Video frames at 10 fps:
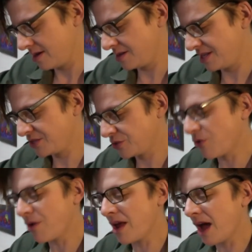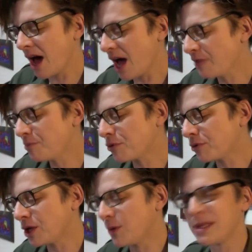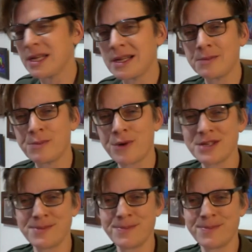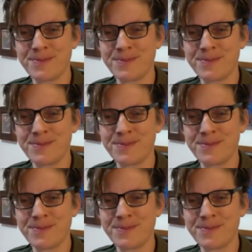this story, I brought you a little present.